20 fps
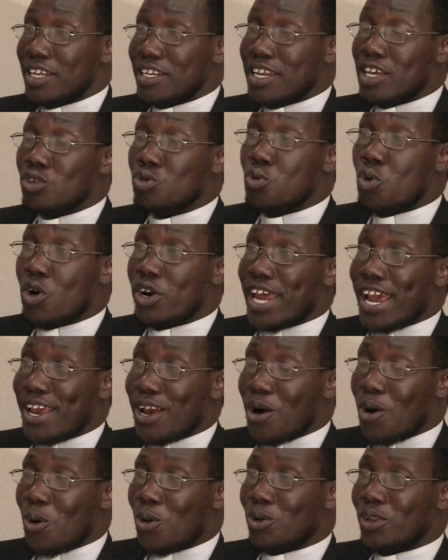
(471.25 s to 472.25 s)
That's what I
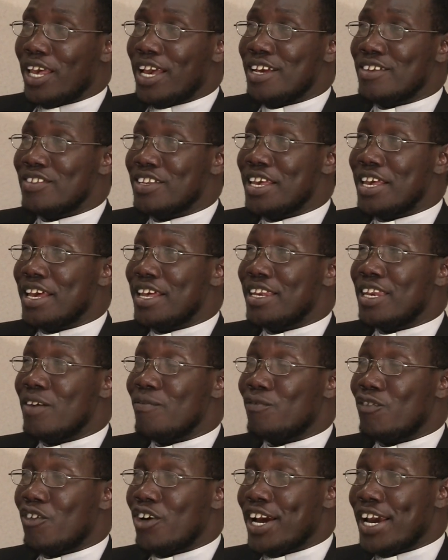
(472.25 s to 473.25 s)
call as the
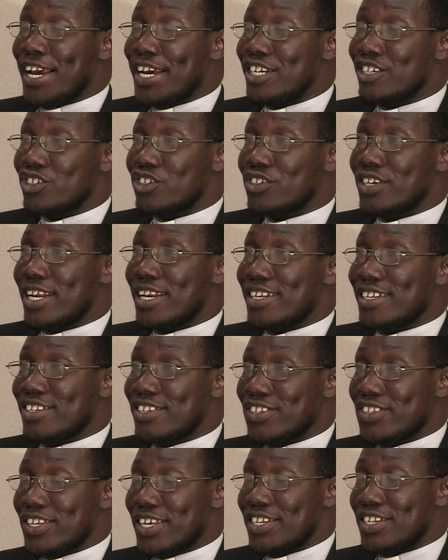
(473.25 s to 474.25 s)
vocational
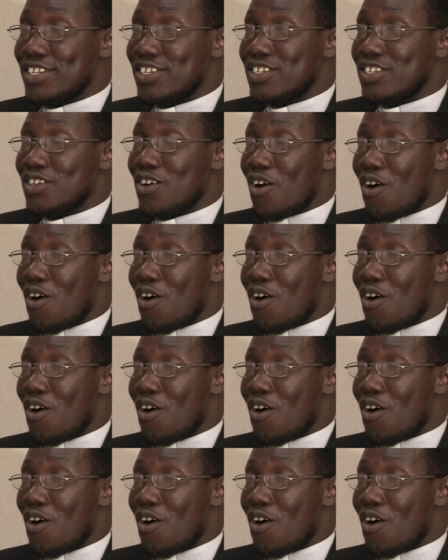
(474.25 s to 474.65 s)
sense